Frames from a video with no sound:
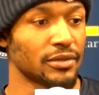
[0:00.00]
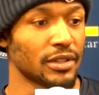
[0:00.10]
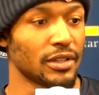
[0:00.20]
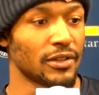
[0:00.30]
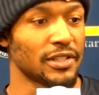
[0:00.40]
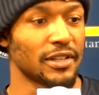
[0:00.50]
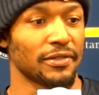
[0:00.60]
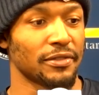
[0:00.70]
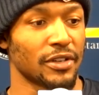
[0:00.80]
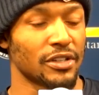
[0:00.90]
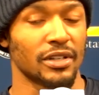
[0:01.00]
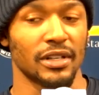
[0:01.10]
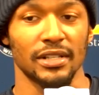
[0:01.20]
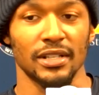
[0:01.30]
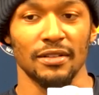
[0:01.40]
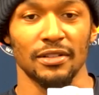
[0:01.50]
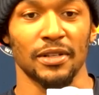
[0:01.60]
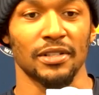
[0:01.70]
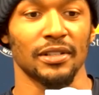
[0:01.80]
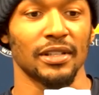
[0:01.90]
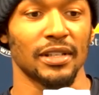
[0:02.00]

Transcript: You know, it's definitely frustrating at times, especially